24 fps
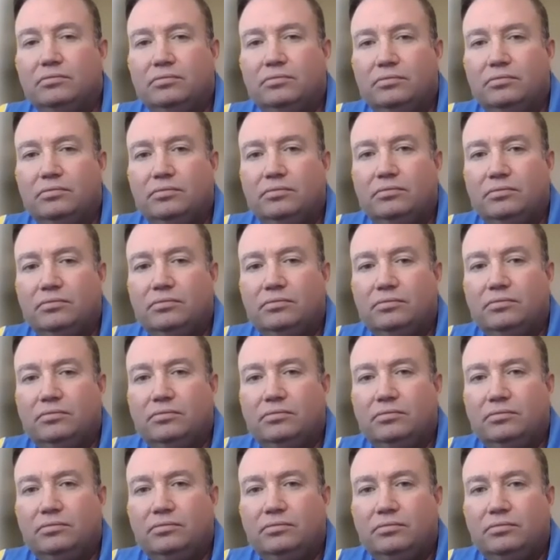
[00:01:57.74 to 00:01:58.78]

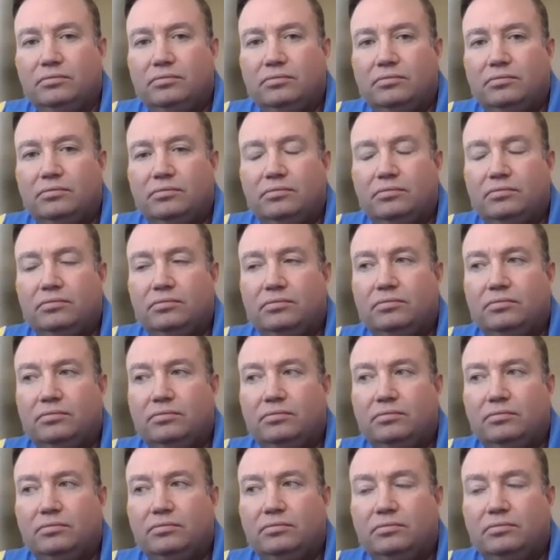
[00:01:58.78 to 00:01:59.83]

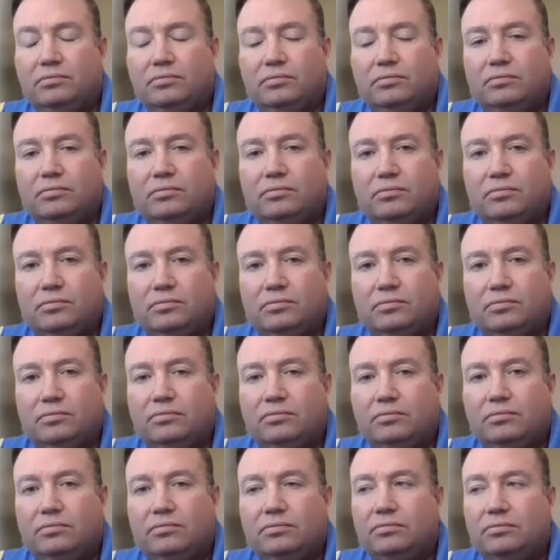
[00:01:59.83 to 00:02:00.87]

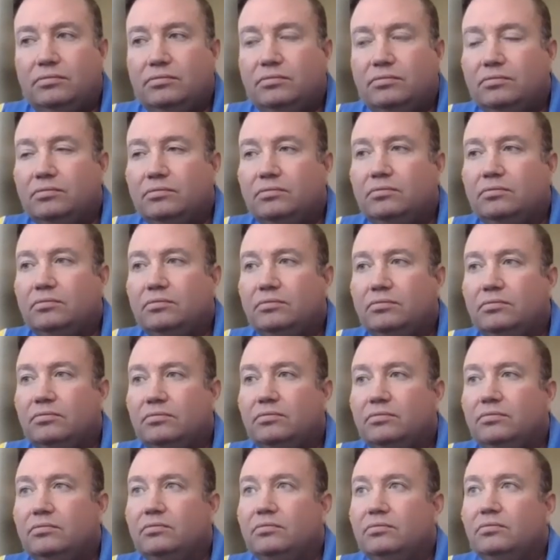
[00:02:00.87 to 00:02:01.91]

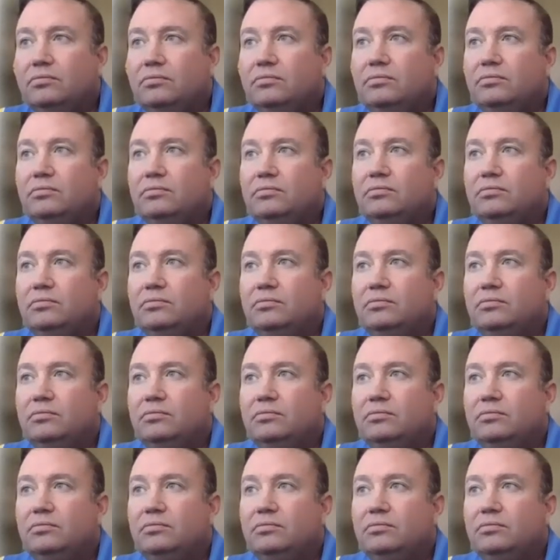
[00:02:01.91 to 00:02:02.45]
No words are spoken by the person on screen.